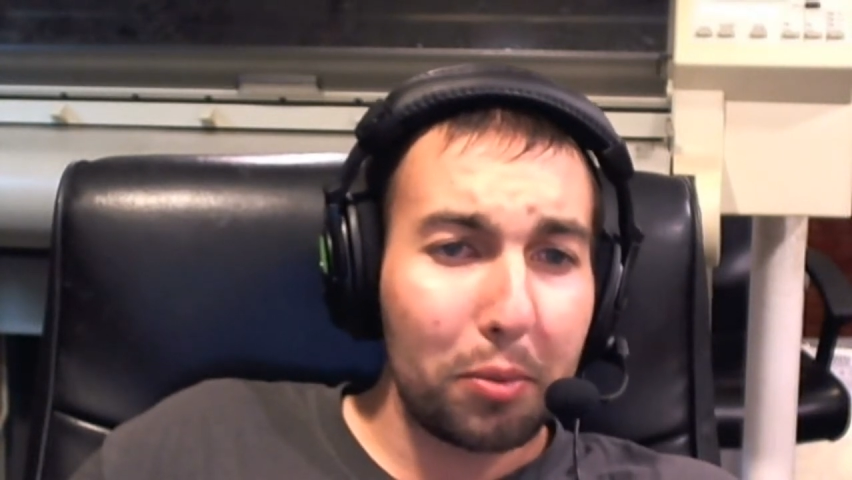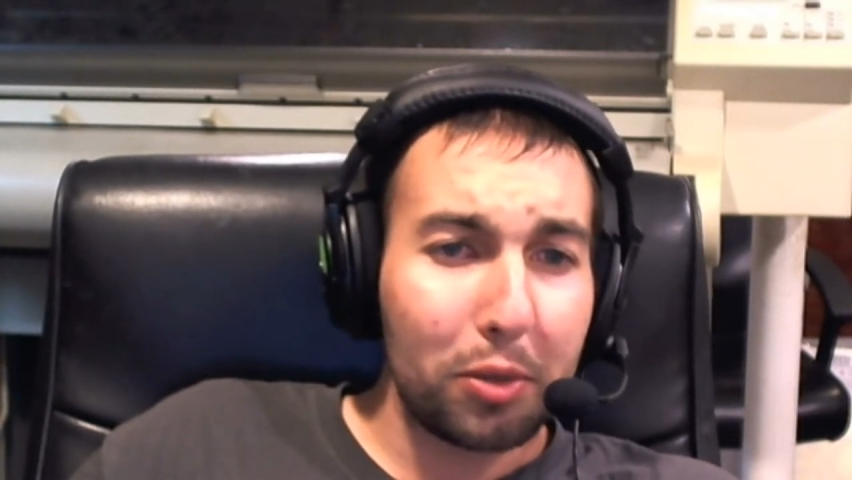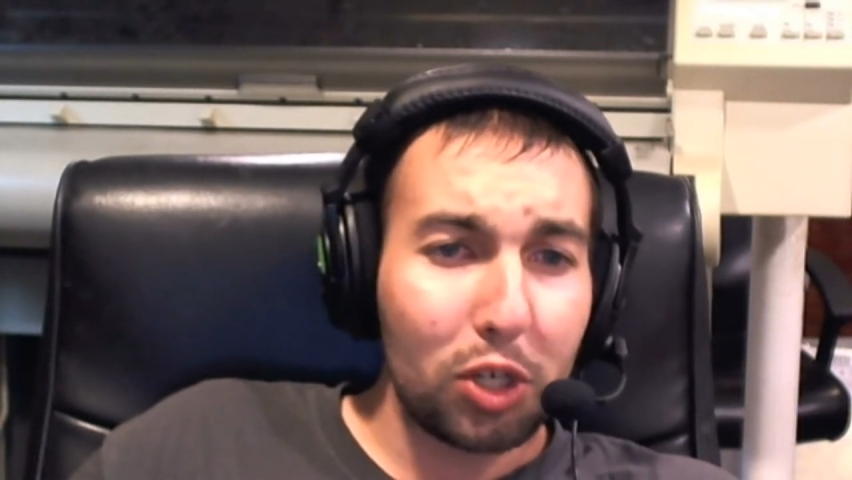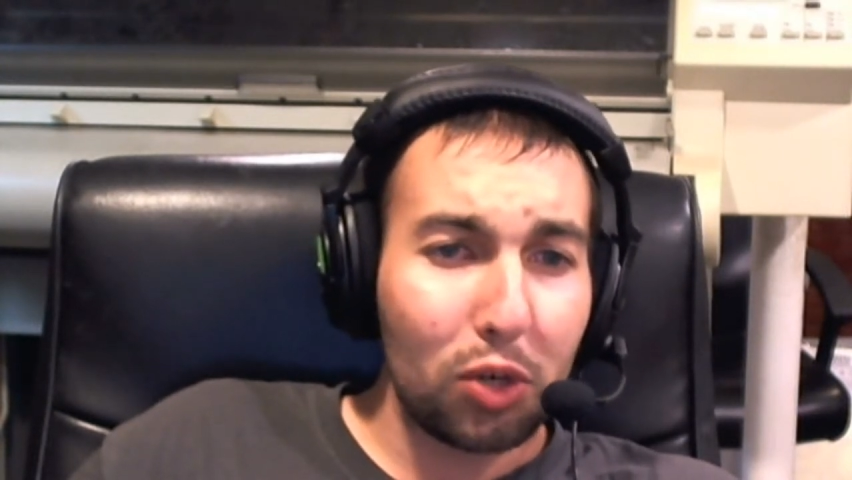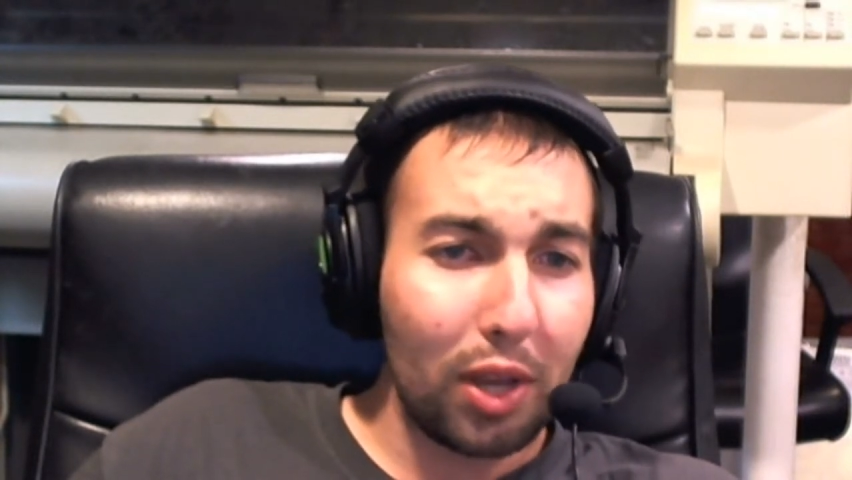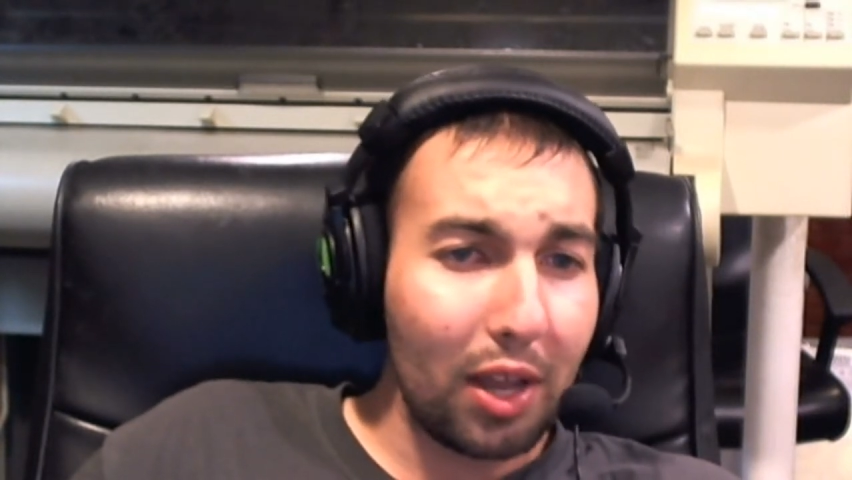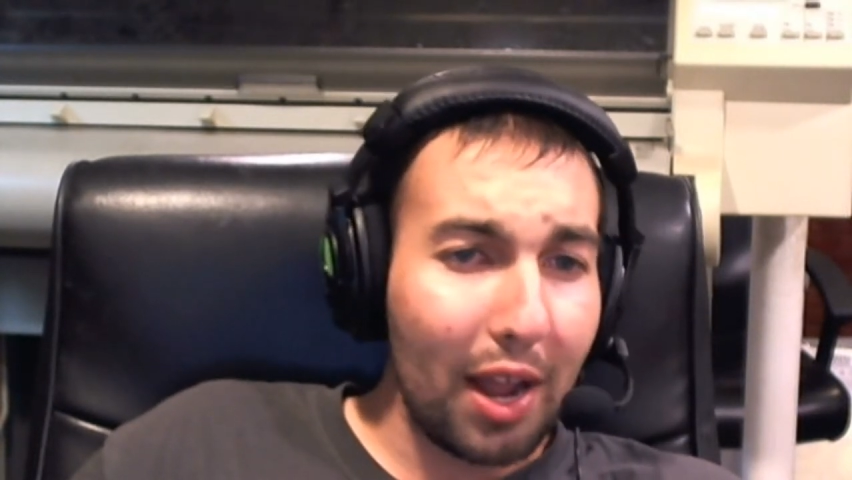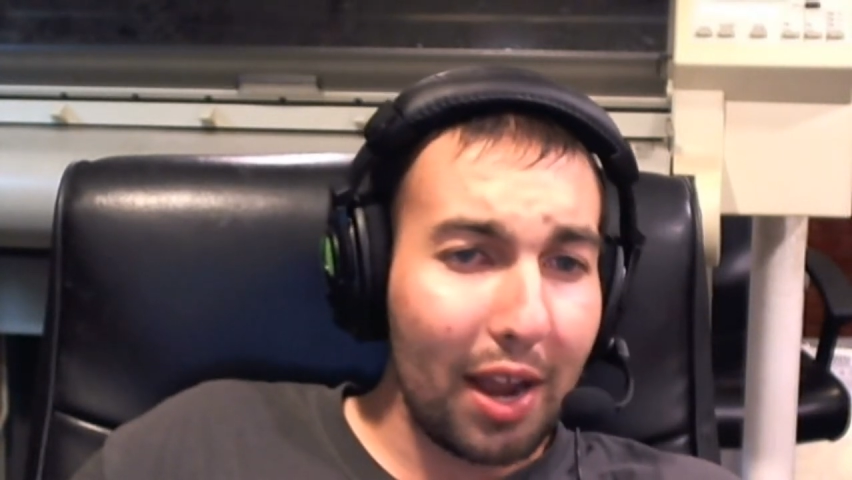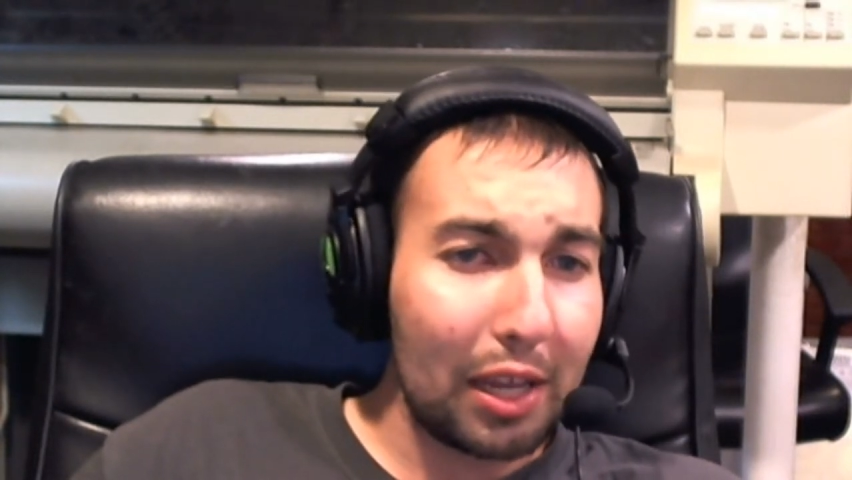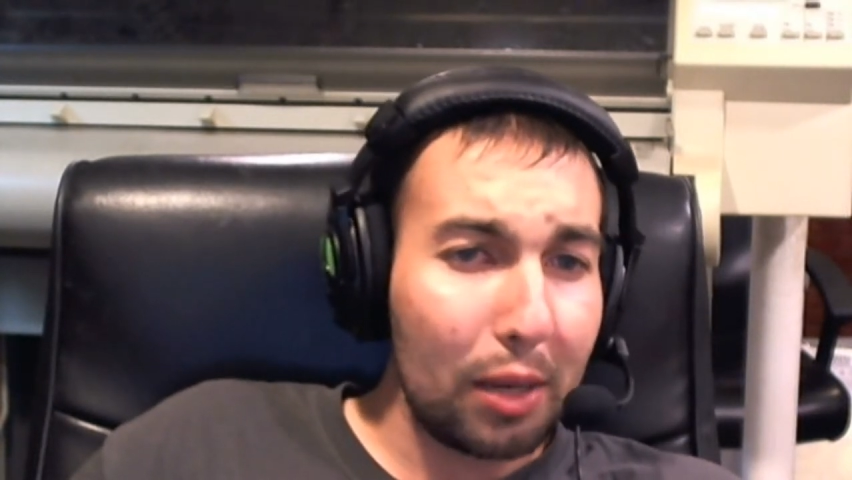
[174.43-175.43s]
but you can't
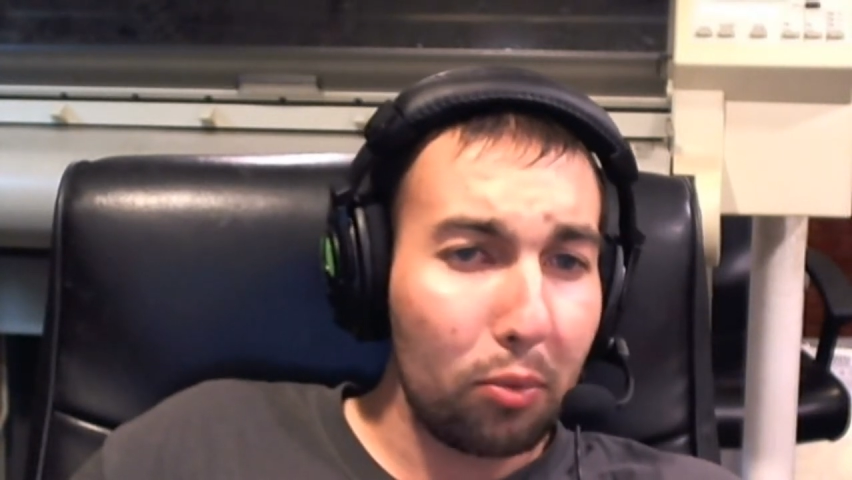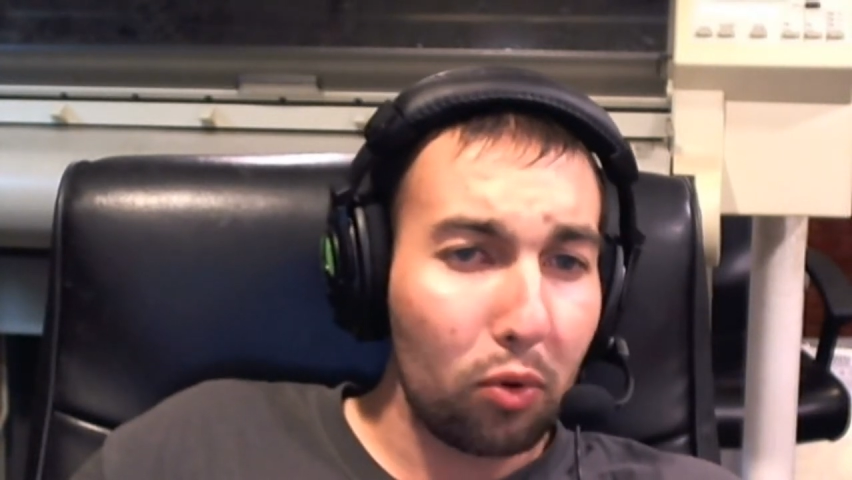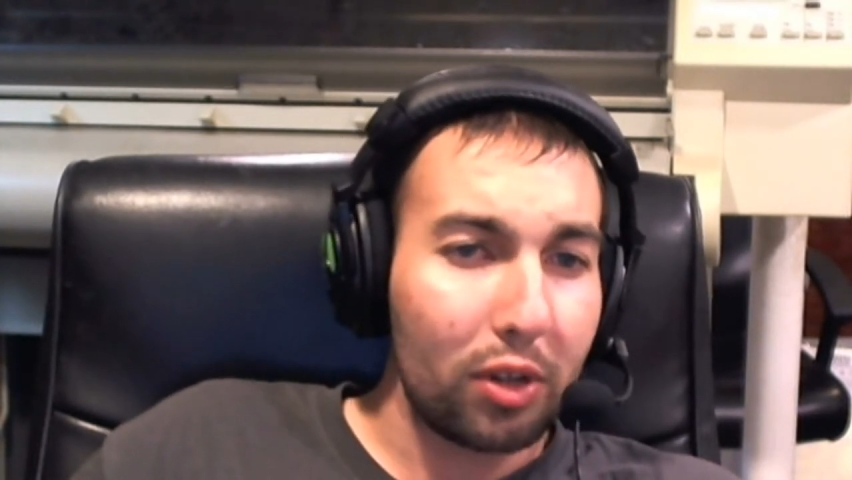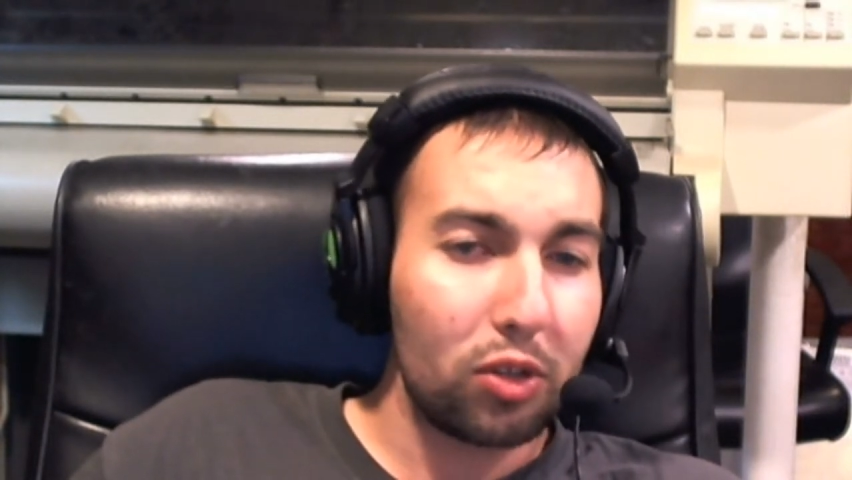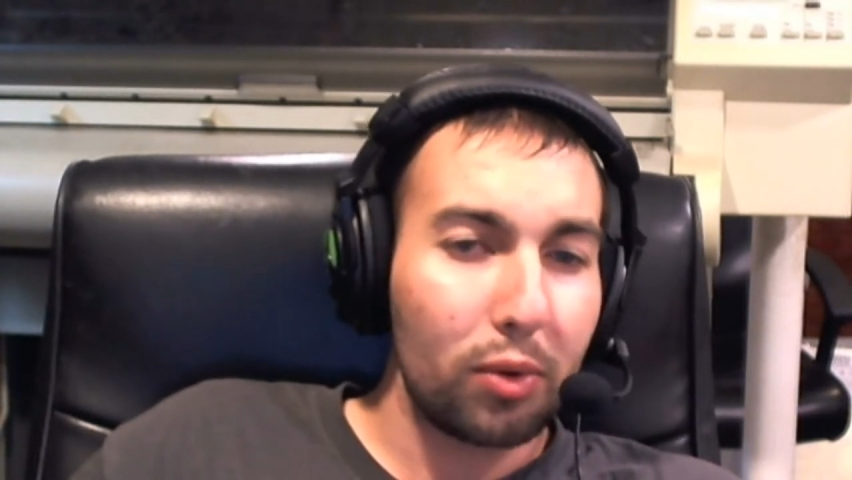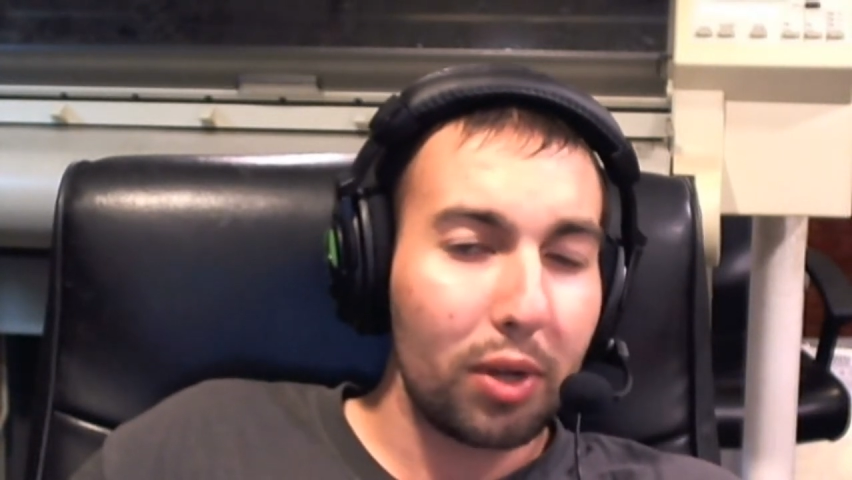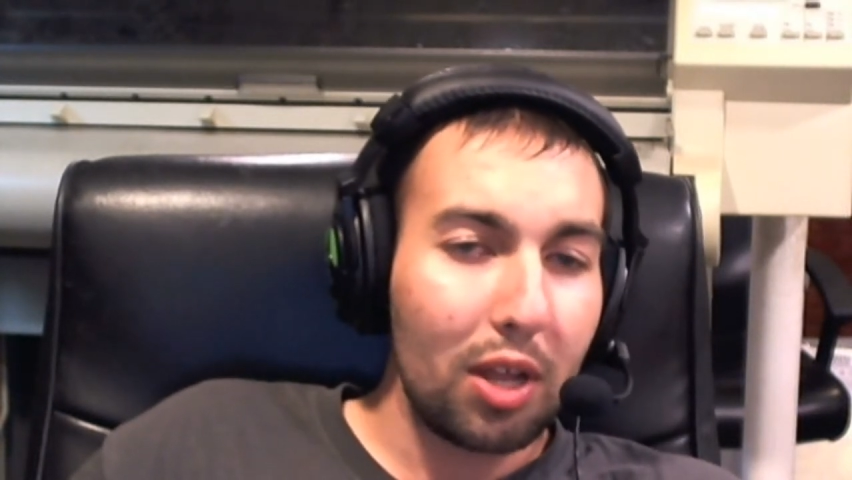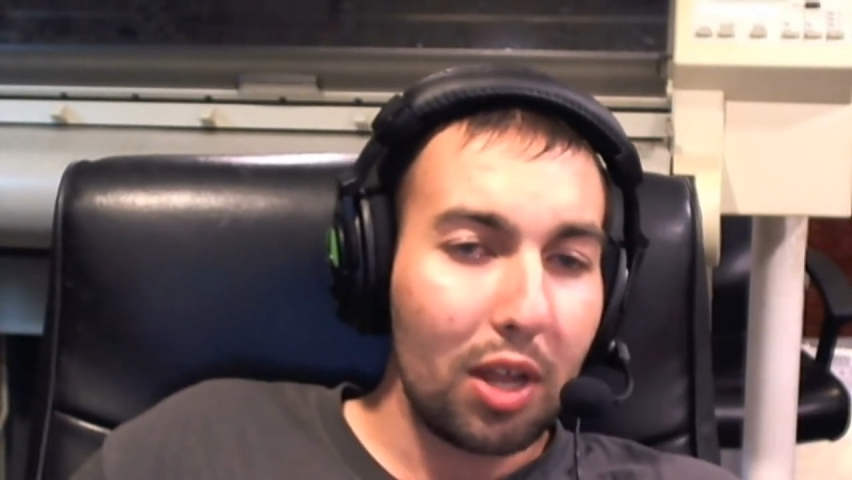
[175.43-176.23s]
add a keyboard into it.